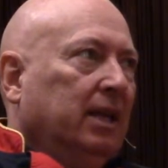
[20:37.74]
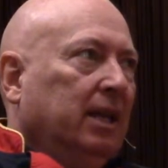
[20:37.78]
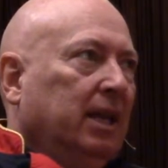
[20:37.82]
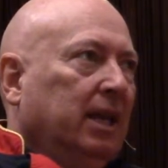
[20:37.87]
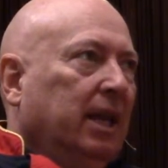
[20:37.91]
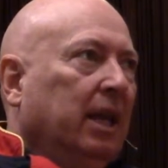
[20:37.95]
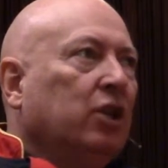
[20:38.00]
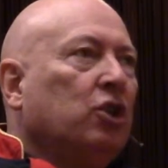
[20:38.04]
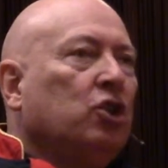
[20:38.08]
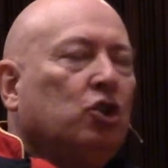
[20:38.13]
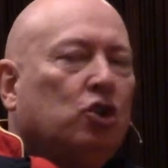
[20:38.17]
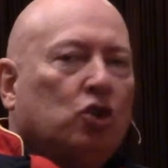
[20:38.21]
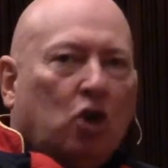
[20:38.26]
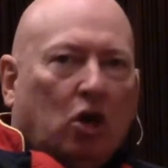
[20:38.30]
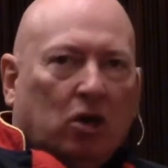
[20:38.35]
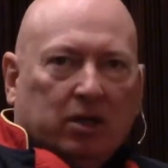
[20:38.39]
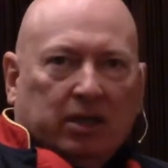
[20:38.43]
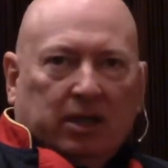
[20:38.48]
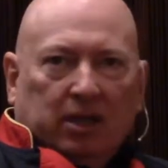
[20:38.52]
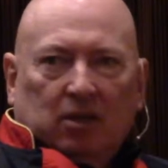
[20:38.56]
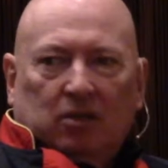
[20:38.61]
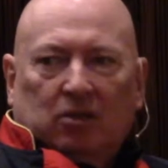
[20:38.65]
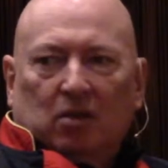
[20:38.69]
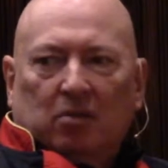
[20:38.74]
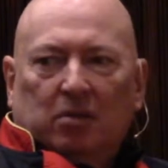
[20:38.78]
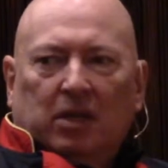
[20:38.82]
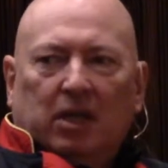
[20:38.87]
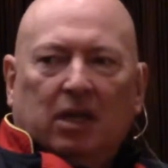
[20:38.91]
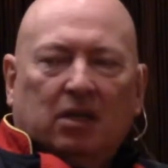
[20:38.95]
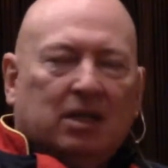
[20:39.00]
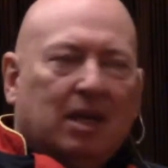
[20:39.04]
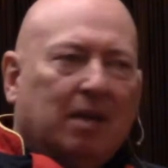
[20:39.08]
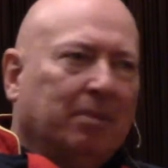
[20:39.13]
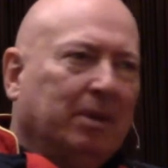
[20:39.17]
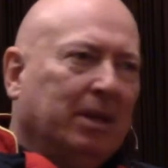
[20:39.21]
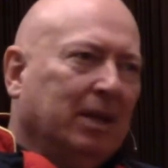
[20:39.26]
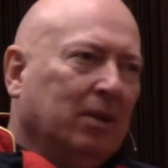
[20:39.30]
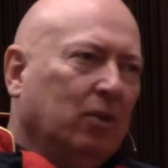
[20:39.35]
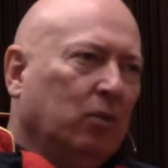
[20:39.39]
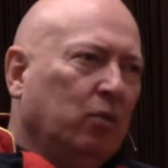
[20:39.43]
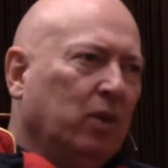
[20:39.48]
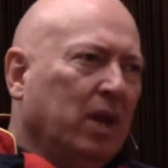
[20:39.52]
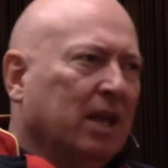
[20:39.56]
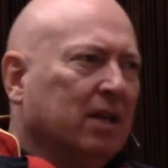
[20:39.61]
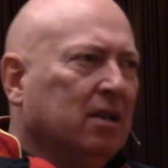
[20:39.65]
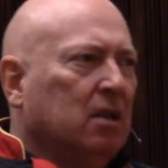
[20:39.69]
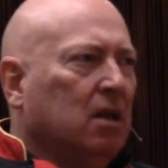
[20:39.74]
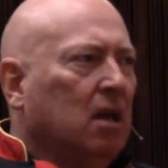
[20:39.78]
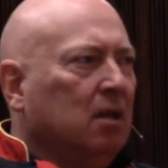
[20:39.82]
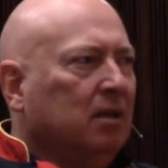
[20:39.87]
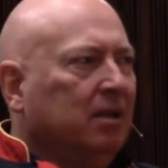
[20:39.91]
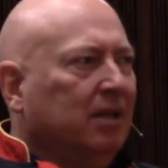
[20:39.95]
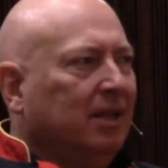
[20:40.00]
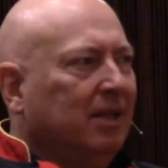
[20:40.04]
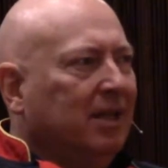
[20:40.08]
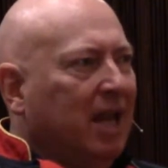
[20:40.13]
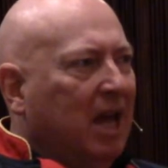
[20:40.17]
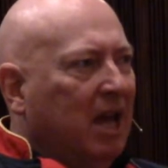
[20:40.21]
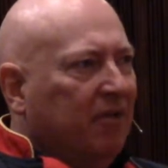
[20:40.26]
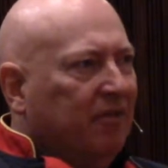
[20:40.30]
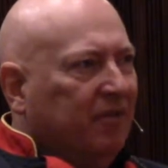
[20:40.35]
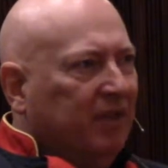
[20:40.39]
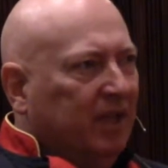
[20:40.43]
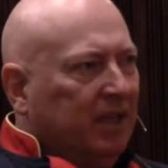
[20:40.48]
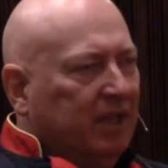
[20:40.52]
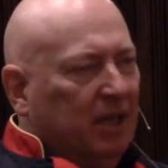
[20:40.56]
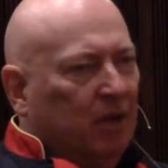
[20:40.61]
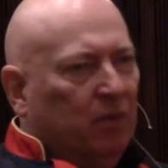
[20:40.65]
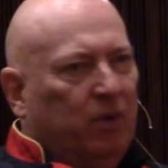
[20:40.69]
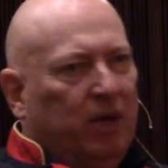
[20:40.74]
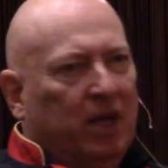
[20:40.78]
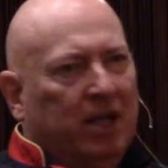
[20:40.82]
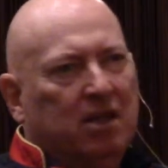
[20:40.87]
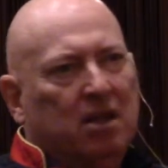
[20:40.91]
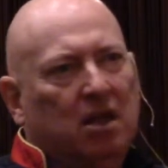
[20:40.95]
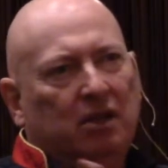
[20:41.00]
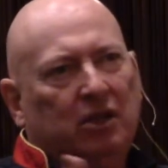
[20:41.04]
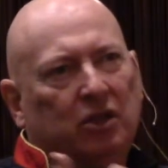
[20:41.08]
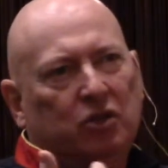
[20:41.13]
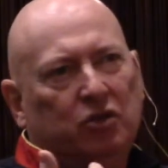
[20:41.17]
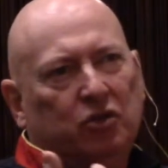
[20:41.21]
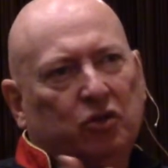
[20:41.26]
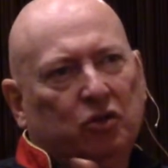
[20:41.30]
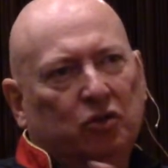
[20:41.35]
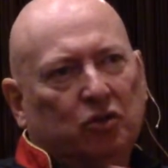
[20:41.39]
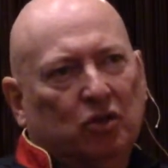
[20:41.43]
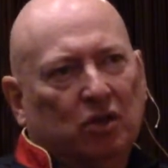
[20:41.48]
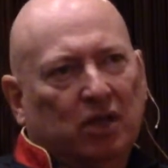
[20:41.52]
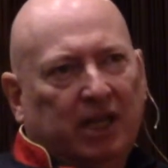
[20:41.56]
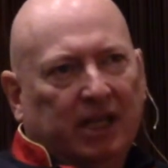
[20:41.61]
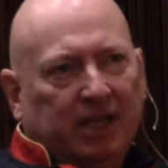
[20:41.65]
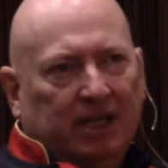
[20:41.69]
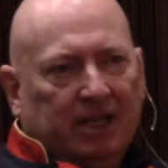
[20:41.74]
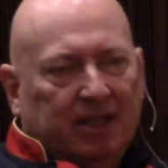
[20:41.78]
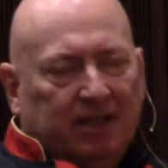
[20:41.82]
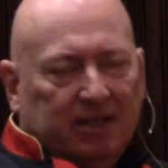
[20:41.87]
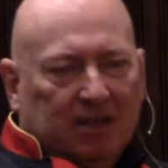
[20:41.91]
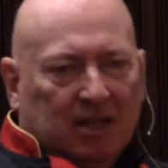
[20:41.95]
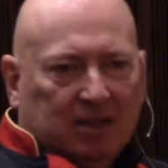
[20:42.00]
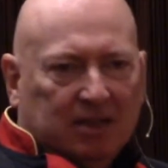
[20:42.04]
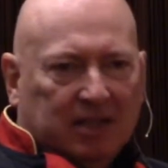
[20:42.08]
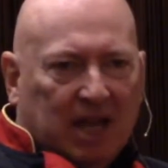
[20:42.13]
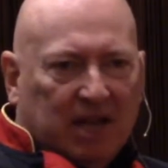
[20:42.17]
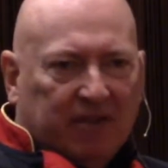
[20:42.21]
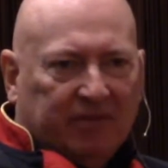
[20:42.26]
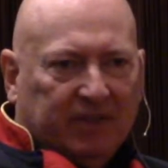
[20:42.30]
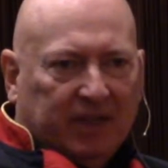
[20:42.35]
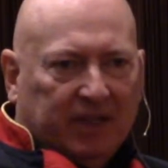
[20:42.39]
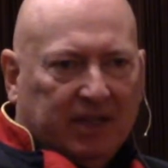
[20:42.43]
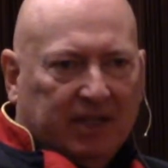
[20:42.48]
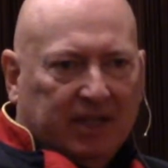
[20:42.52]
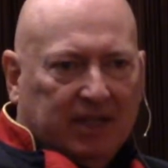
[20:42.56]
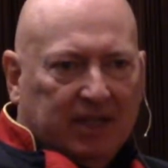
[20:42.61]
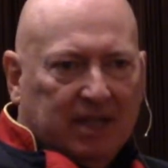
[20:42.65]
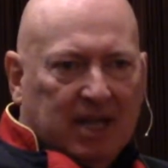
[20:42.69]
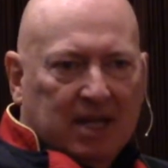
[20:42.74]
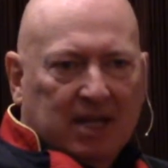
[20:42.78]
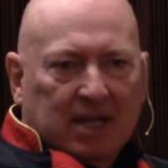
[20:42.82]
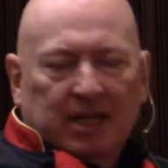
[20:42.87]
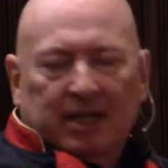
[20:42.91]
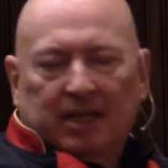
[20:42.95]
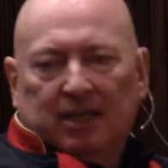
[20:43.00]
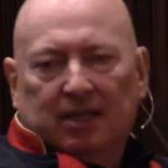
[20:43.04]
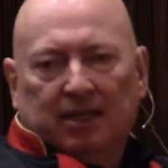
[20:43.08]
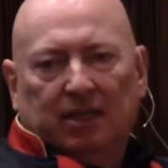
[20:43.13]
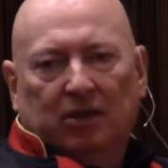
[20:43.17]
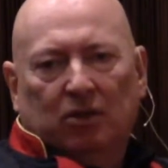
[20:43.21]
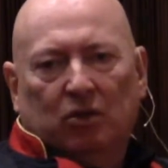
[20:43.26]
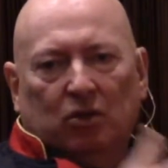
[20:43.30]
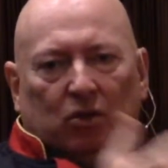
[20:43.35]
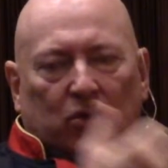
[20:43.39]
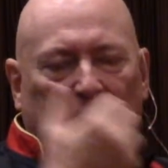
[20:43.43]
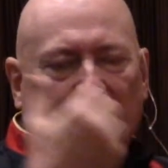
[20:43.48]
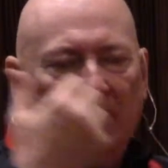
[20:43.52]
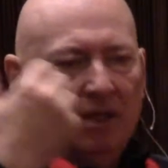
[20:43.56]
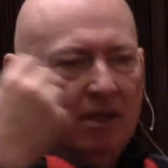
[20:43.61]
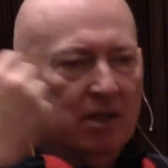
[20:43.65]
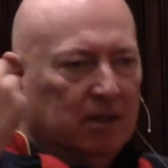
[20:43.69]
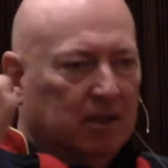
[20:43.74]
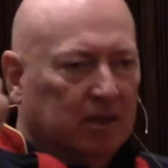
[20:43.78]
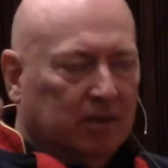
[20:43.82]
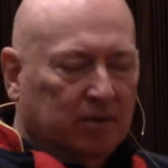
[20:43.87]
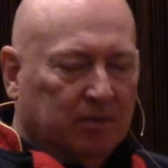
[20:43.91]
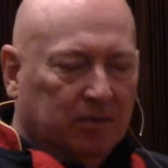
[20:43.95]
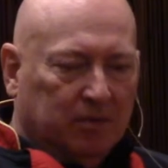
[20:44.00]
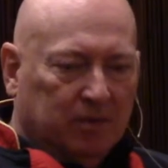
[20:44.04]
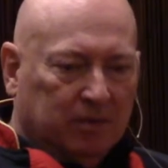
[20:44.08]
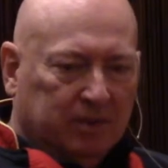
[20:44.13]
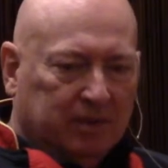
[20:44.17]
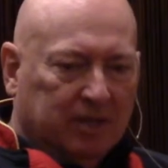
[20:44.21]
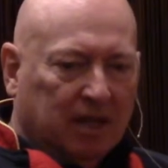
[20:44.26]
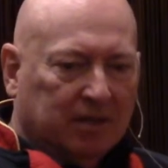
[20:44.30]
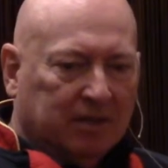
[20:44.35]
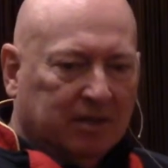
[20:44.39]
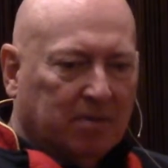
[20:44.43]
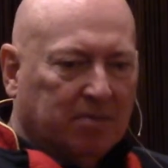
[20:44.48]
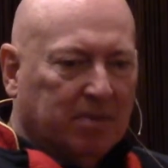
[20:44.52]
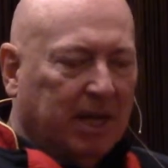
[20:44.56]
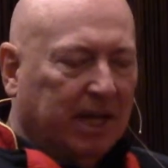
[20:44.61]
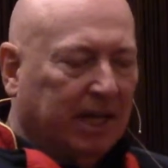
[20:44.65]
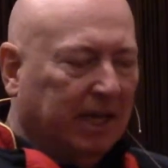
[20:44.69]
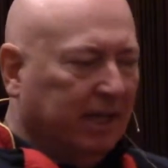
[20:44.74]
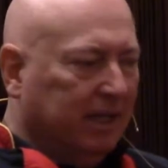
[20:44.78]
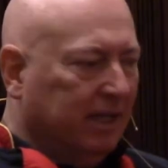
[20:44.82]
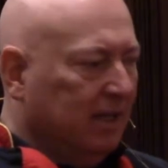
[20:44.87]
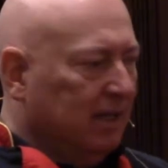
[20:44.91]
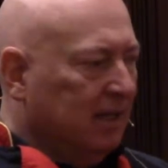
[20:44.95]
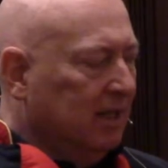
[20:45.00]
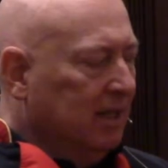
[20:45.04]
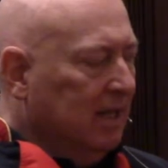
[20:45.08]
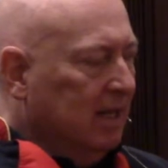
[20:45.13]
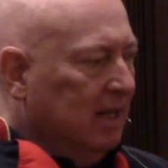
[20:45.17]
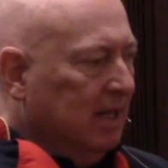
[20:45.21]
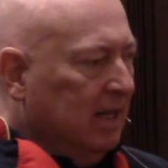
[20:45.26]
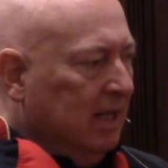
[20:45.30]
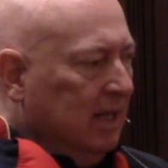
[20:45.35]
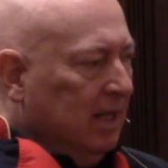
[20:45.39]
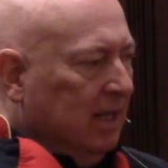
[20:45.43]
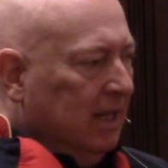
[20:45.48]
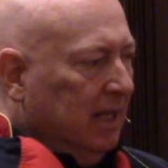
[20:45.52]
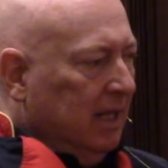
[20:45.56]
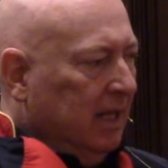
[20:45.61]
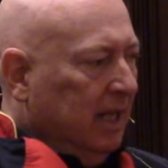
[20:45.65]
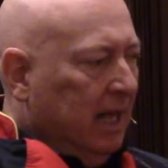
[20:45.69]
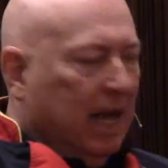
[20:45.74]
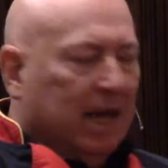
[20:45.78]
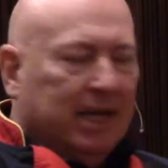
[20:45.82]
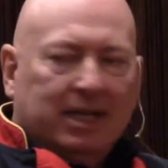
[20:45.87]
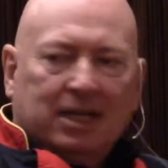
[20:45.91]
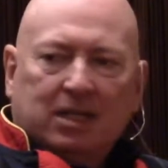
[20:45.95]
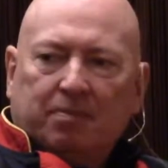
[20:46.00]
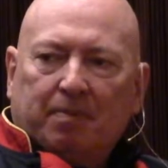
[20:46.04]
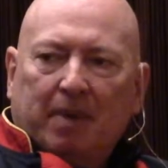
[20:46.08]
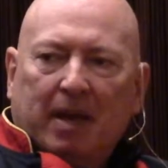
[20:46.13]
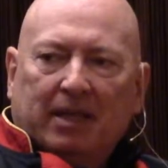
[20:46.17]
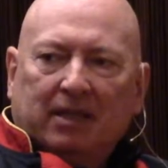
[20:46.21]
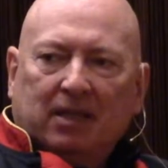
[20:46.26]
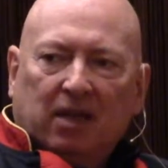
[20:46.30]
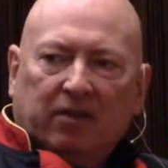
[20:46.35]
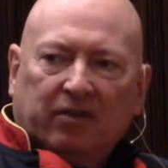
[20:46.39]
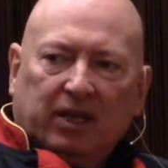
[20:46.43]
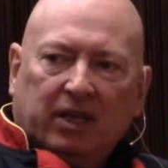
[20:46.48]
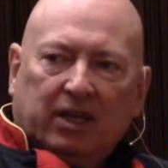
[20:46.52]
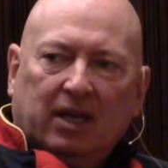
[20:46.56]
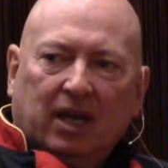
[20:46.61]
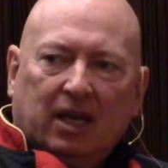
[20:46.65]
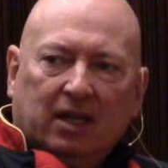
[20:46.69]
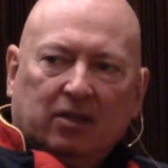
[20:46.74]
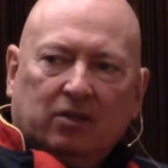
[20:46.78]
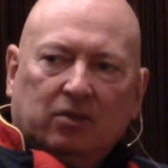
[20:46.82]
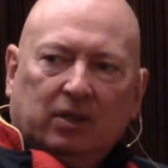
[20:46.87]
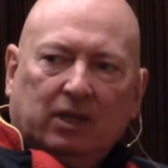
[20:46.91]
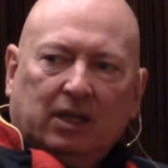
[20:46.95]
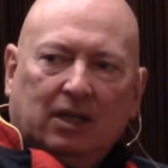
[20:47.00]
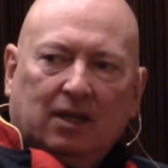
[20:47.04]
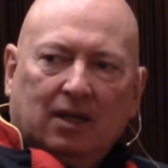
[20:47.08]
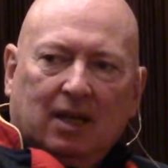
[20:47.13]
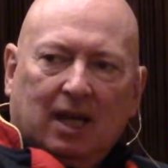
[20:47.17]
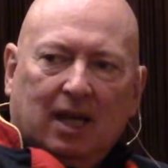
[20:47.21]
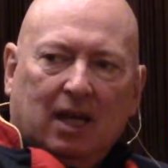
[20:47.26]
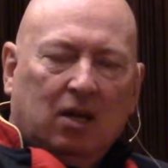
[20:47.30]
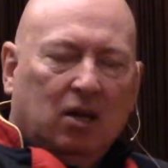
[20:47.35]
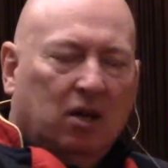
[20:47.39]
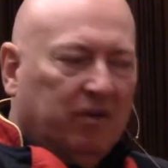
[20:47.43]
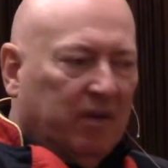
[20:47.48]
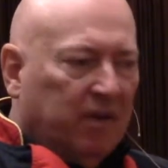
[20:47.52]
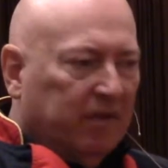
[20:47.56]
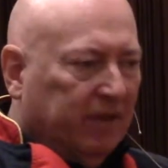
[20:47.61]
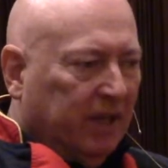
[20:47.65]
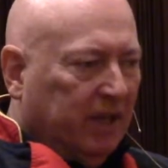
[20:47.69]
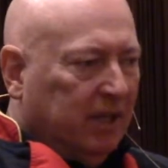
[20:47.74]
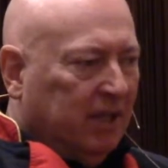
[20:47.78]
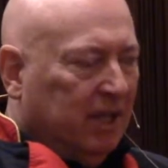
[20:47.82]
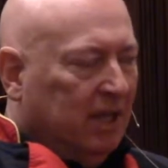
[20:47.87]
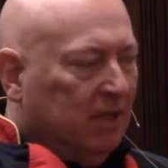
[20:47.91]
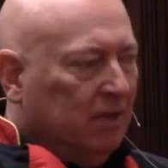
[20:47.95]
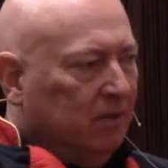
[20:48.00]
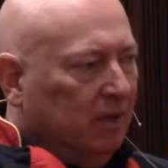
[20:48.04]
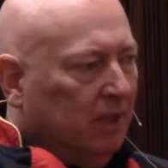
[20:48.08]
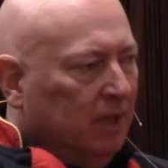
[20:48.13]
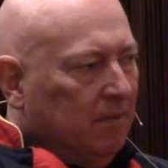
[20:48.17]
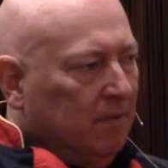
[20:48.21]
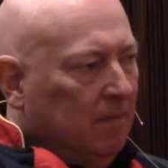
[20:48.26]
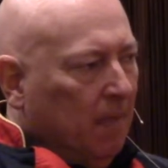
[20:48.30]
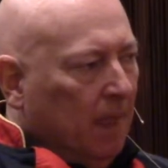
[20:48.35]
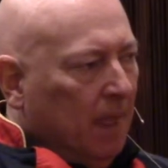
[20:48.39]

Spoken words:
it's shocking to me because, I mean, we are not in Africa. We are not in certain area in South Africa or in South America. I respect every country. I love every country.